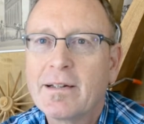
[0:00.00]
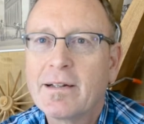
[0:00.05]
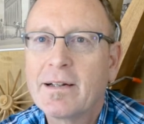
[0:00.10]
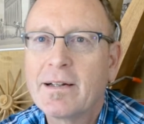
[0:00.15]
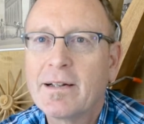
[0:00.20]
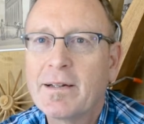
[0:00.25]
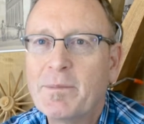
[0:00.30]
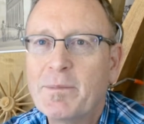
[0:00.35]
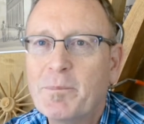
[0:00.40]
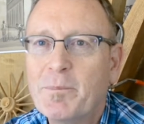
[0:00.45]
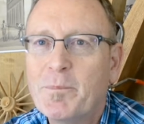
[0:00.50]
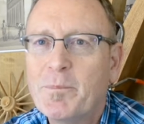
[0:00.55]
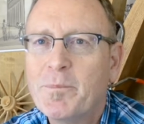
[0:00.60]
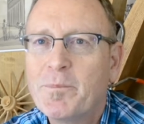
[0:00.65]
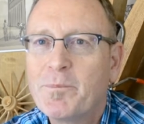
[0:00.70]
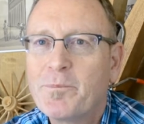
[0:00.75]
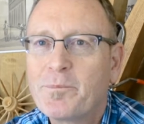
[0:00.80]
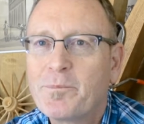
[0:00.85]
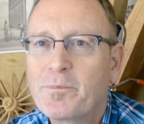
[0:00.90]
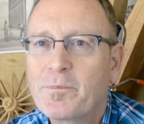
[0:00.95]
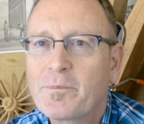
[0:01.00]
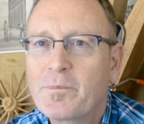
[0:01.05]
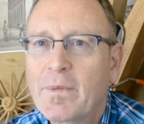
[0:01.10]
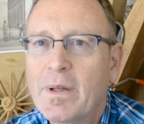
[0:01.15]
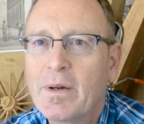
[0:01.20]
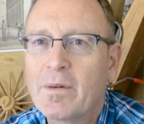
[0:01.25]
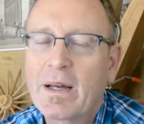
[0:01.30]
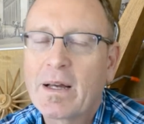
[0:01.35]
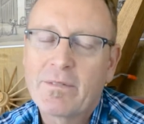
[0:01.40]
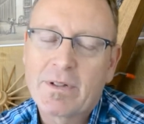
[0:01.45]
Um,
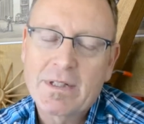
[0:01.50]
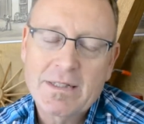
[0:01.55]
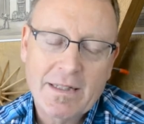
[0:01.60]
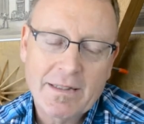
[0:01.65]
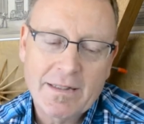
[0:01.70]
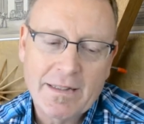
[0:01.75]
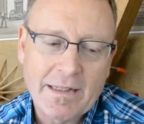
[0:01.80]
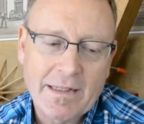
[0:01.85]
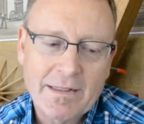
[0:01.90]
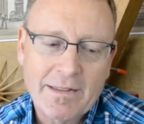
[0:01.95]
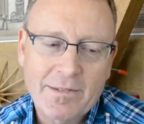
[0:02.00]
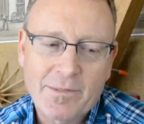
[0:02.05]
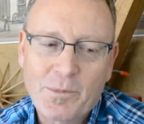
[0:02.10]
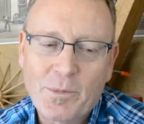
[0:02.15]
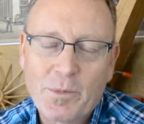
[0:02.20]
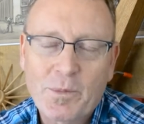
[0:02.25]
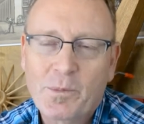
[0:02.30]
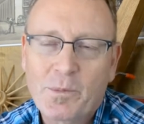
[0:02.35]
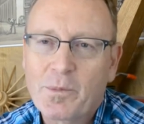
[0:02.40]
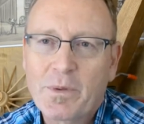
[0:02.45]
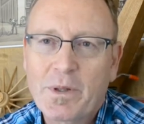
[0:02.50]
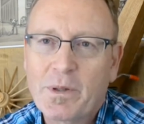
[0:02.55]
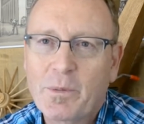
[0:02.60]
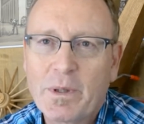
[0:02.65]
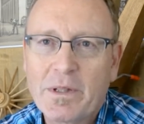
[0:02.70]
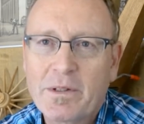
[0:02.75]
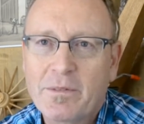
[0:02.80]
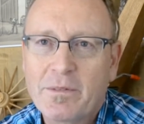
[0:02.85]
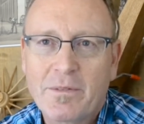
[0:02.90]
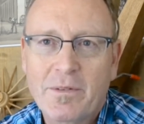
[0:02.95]
you know, having said that, you know,
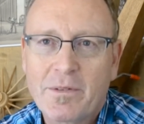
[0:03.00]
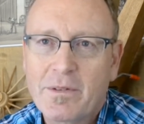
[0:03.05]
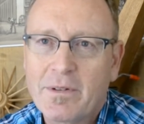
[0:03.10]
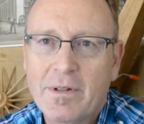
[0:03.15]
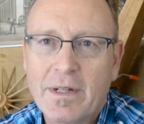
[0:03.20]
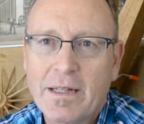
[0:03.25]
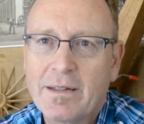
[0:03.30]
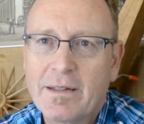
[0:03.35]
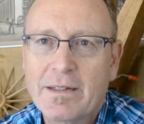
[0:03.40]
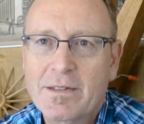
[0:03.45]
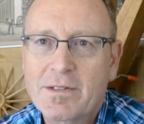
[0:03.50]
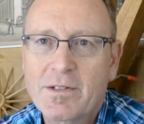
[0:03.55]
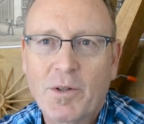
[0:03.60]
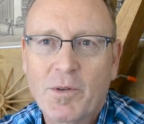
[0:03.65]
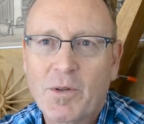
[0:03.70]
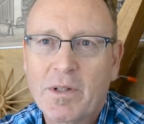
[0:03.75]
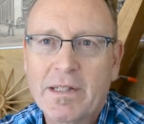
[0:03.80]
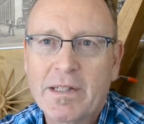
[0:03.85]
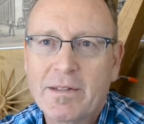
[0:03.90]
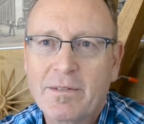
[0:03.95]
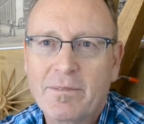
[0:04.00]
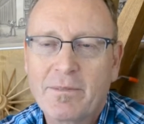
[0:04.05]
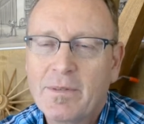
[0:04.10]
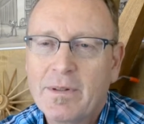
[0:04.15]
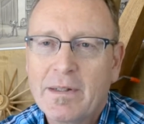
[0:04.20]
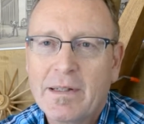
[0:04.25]
we did this totally